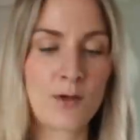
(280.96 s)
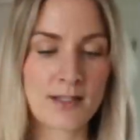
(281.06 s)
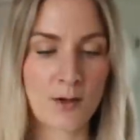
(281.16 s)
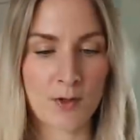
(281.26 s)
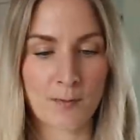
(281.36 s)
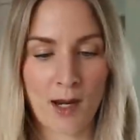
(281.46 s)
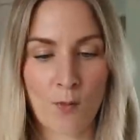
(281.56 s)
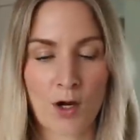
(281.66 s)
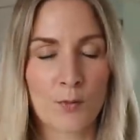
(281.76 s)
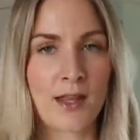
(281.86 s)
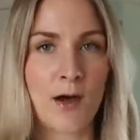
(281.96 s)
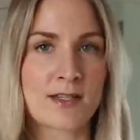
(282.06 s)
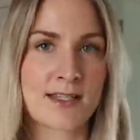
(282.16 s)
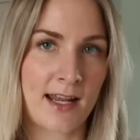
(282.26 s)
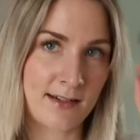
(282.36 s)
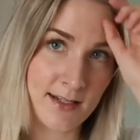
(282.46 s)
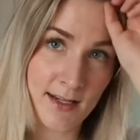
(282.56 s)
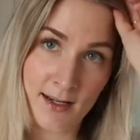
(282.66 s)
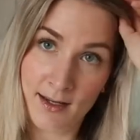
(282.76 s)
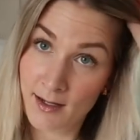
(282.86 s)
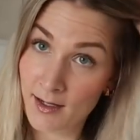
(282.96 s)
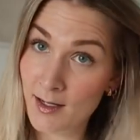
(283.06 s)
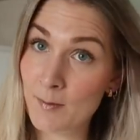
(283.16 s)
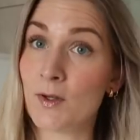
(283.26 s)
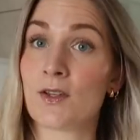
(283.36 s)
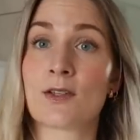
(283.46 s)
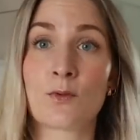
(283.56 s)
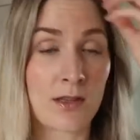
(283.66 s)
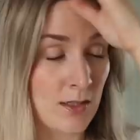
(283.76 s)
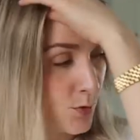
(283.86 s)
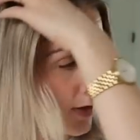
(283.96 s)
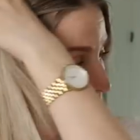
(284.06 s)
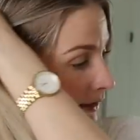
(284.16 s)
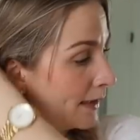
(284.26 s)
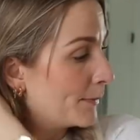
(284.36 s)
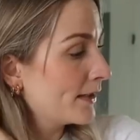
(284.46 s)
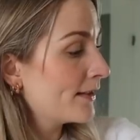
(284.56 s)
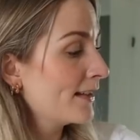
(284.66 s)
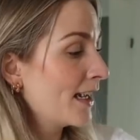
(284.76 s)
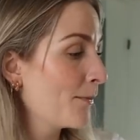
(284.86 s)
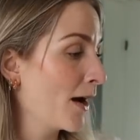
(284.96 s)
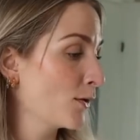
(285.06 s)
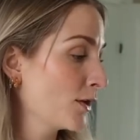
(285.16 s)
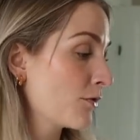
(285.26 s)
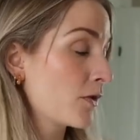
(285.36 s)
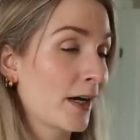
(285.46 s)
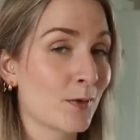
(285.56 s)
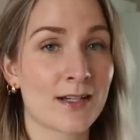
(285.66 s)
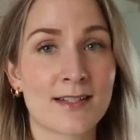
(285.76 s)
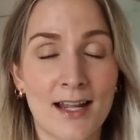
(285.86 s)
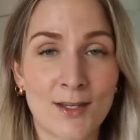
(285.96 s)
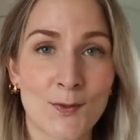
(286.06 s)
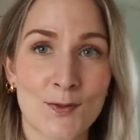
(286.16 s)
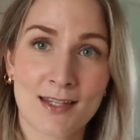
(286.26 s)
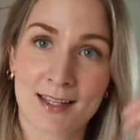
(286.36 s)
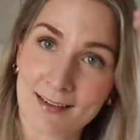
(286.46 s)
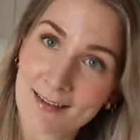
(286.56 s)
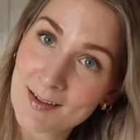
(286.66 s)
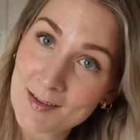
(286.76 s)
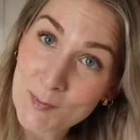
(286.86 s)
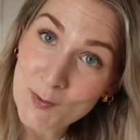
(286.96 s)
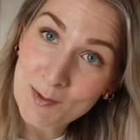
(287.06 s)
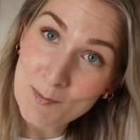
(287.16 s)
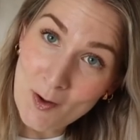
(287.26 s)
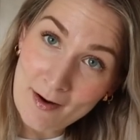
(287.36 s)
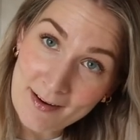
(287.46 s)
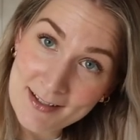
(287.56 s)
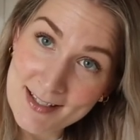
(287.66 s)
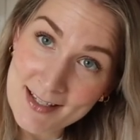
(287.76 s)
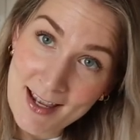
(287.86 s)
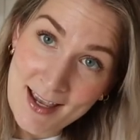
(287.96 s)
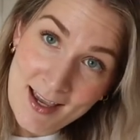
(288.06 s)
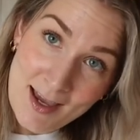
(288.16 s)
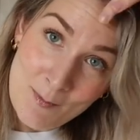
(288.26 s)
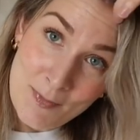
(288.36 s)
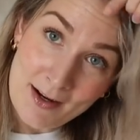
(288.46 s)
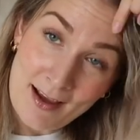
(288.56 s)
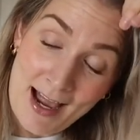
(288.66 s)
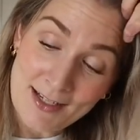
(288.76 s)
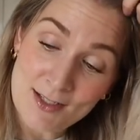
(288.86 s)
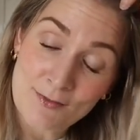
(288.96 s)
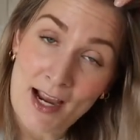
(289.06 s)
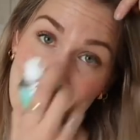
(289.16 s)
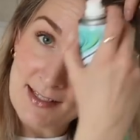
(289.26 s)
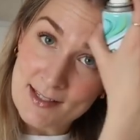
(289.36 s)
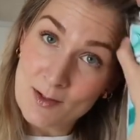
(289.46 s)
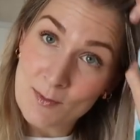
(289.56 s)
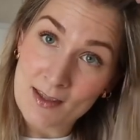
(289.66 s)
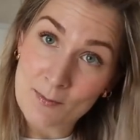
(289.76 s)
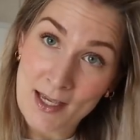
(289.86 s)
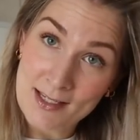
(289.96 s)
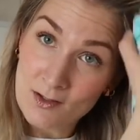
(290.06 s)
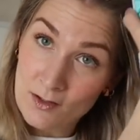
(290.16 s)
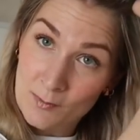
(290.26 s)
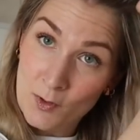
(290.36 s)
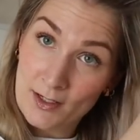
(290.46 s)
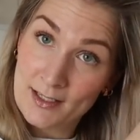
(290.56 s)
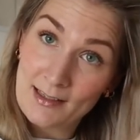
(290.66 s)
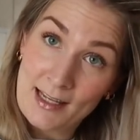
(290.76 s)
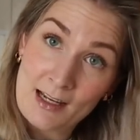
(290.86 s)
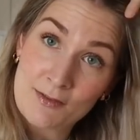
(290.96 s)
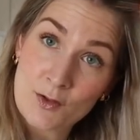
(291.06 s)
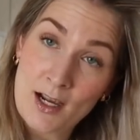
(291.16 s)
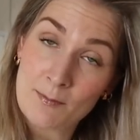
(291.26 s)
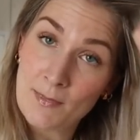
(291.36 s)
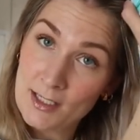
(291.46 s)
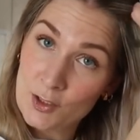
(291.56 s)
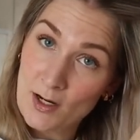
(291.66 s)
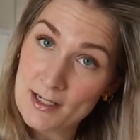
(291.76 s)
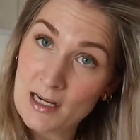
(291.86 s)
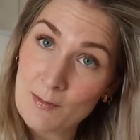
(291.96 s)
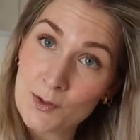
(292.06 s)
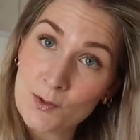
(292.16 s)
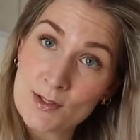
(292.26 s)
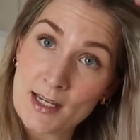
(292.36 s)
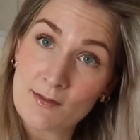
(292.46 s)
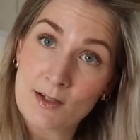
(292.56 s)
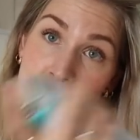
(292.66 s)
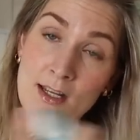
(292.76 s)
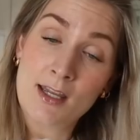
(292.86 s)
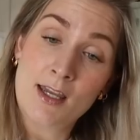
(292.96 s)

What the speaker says: of wish they would make one without scent because I really try to limit the amount of fragrance that I use in beauty products. But I just find this to be the best on the market. Like, I've tried many dry shampoos. I even